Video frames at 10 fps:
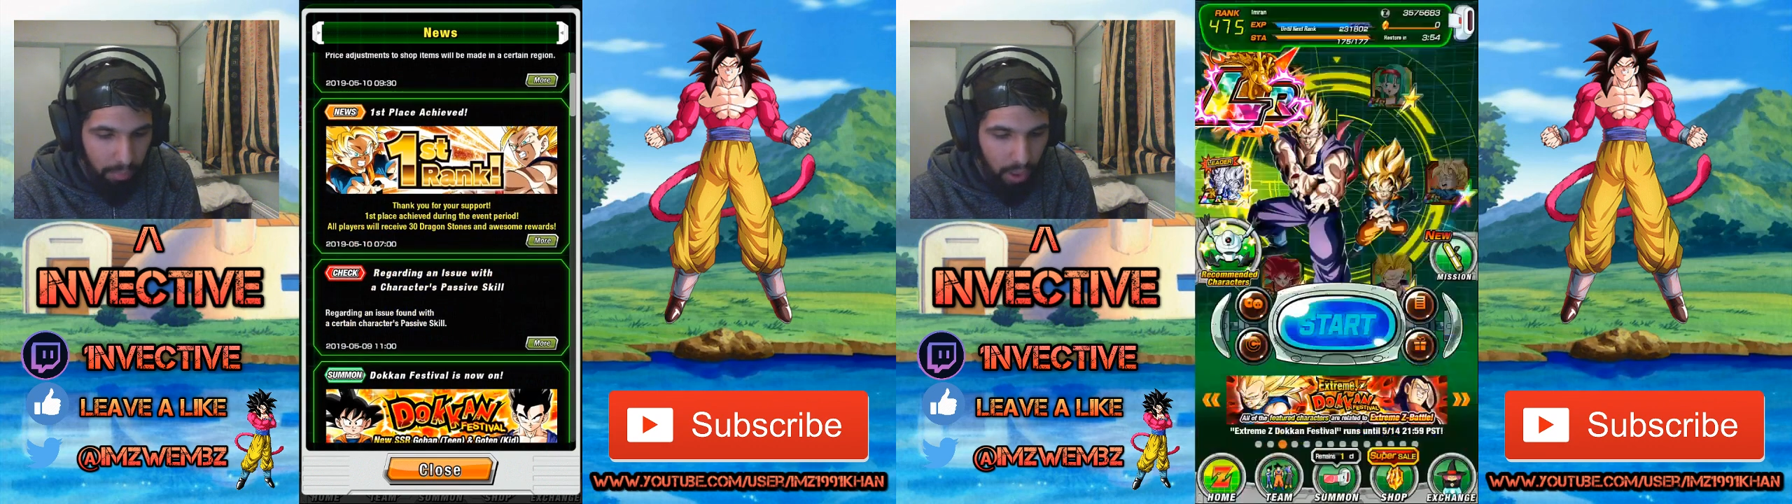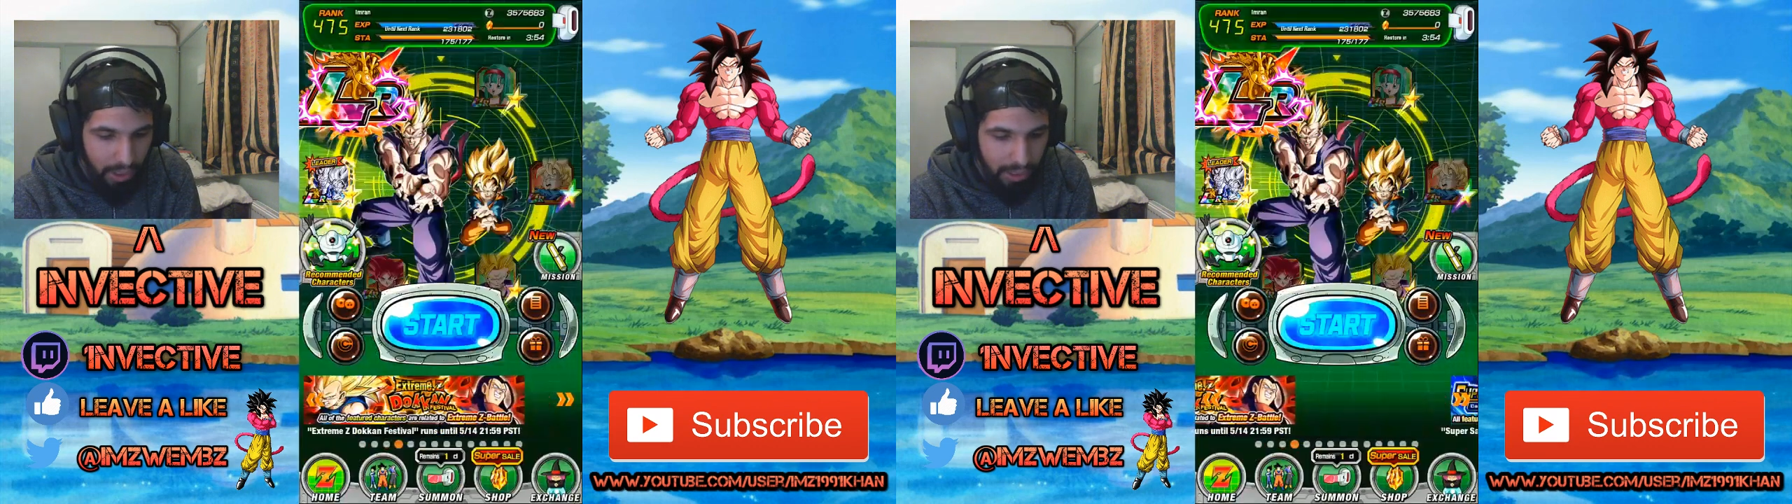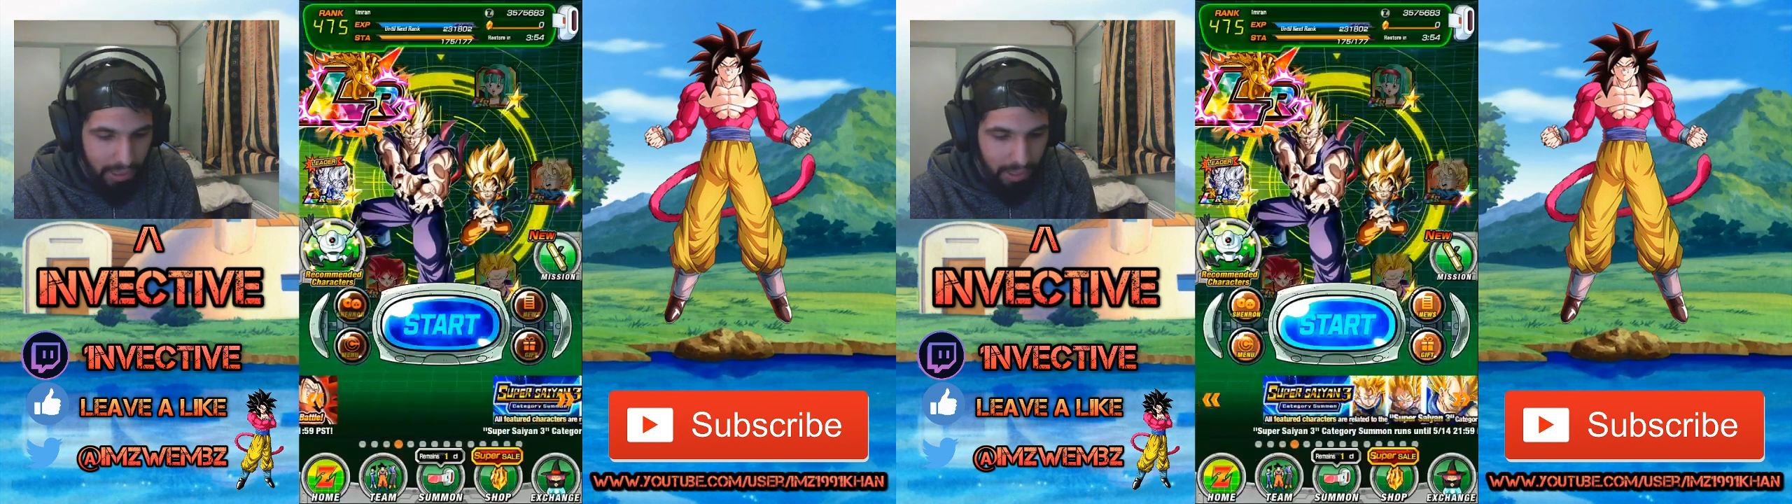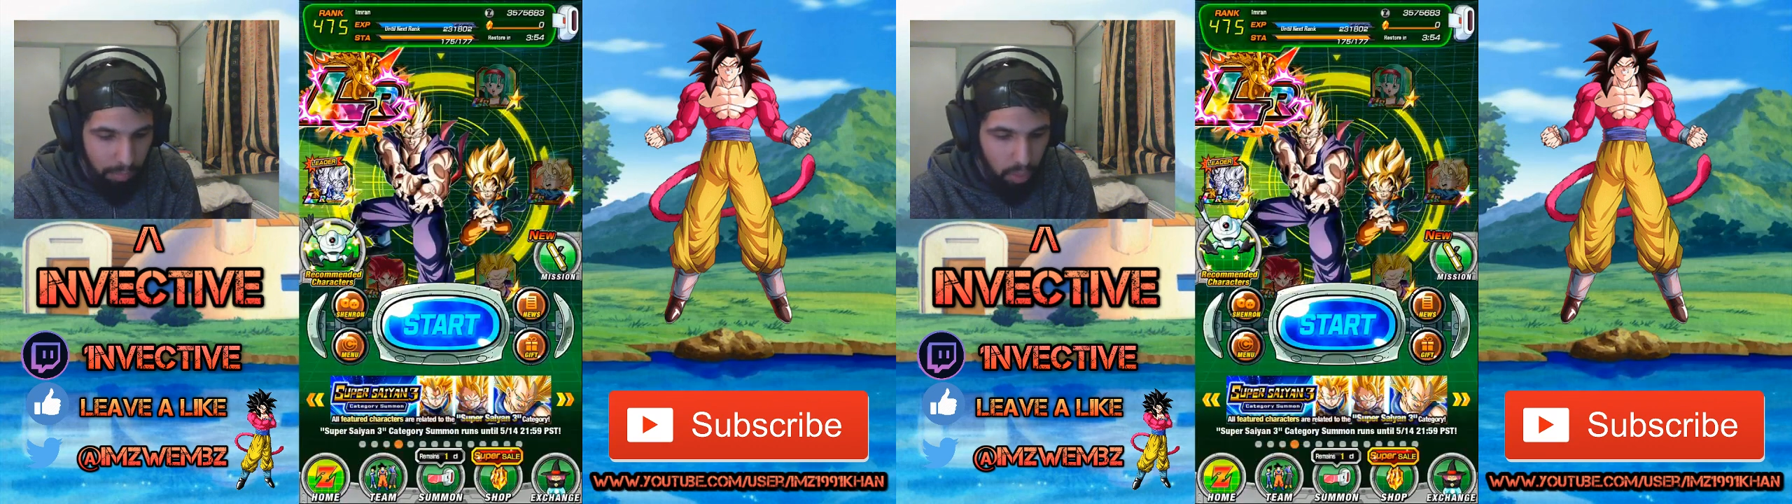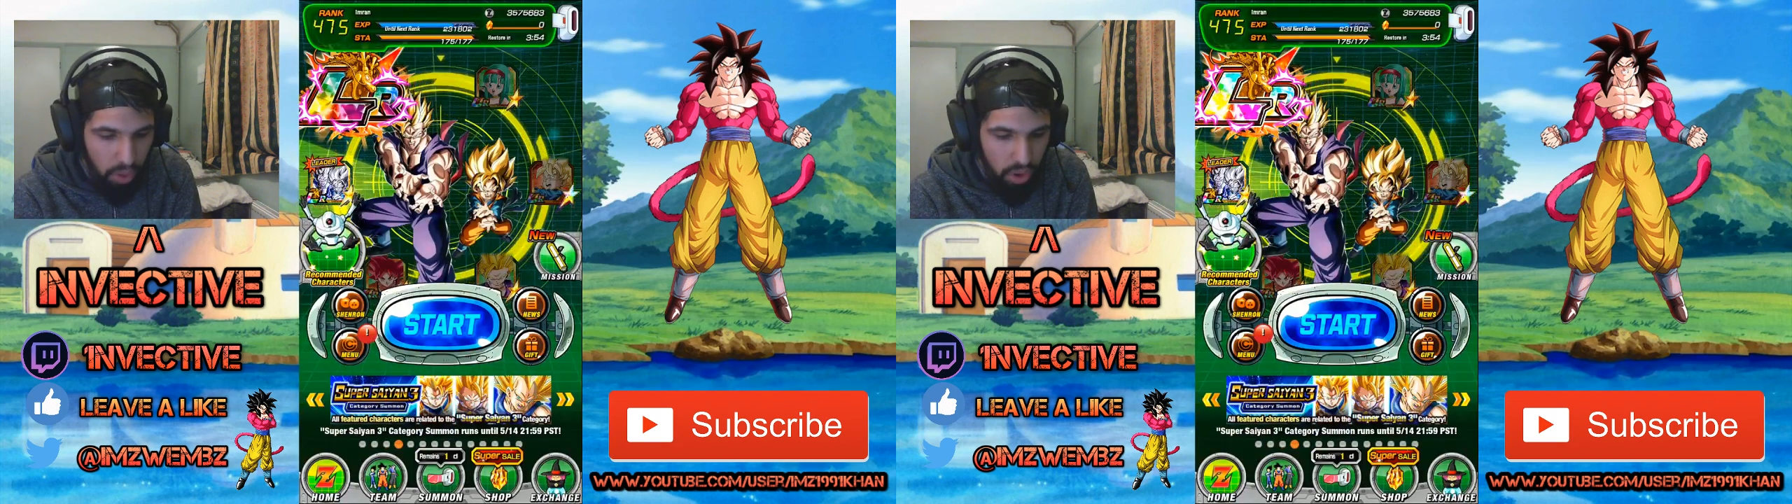but in-game
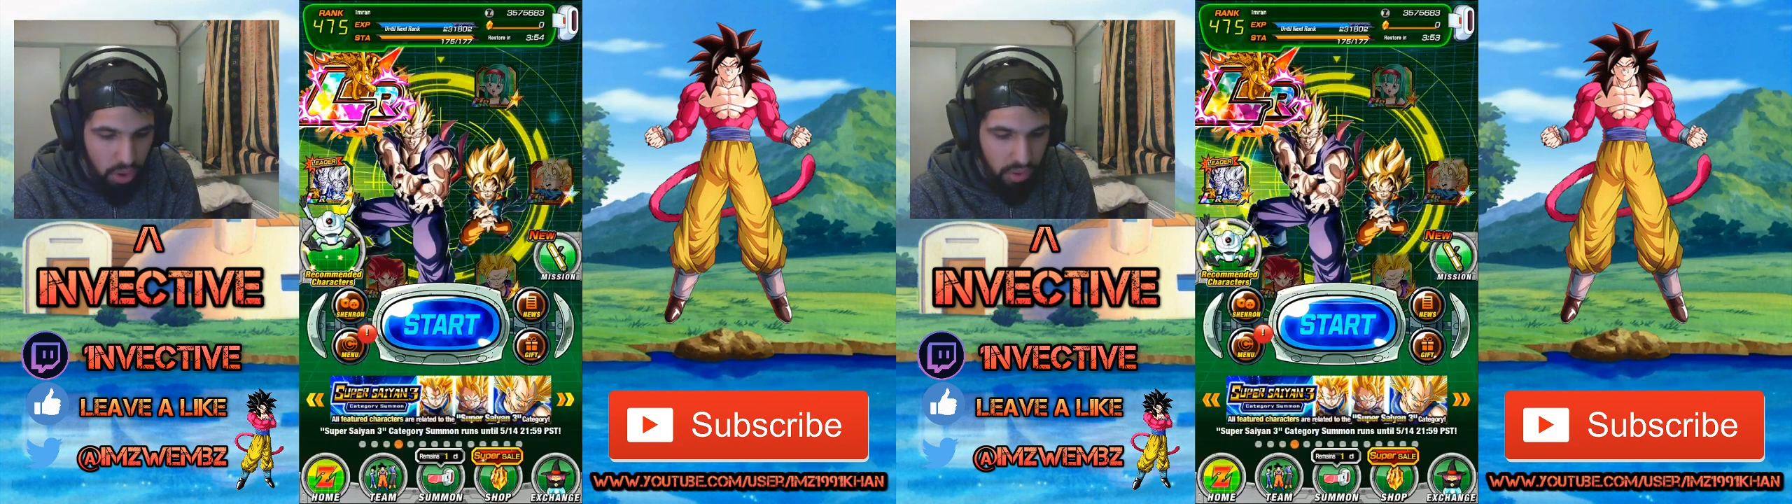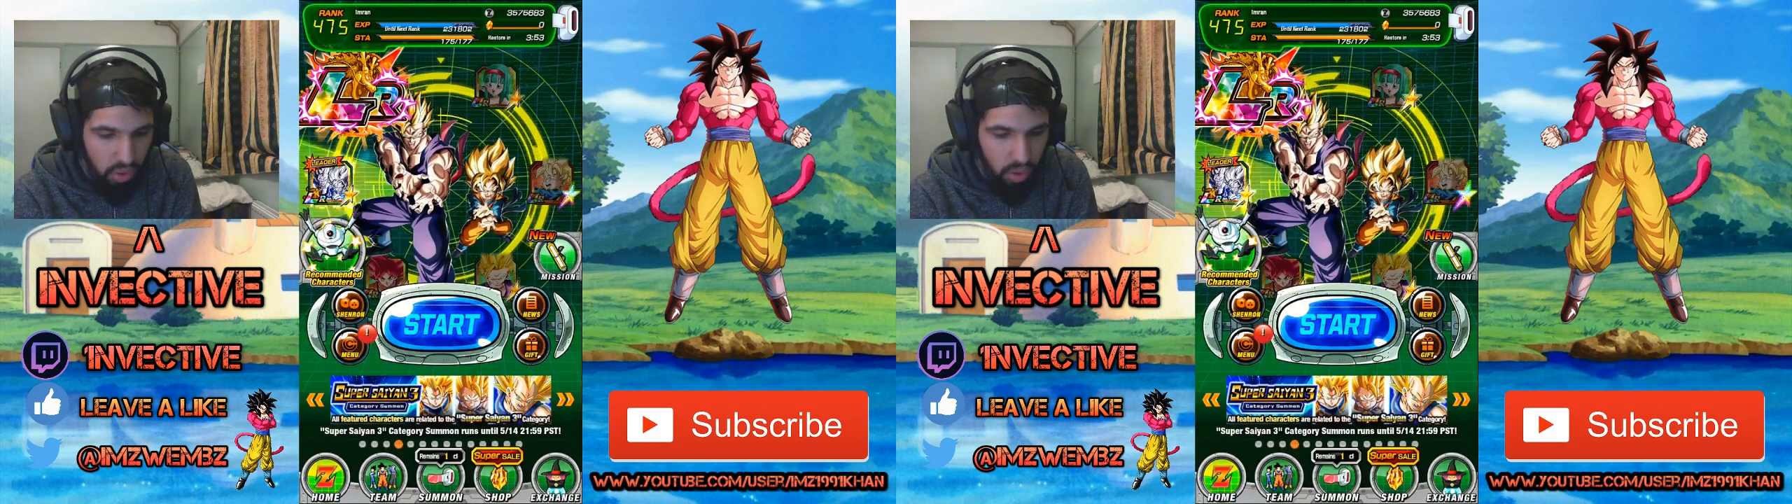purchases.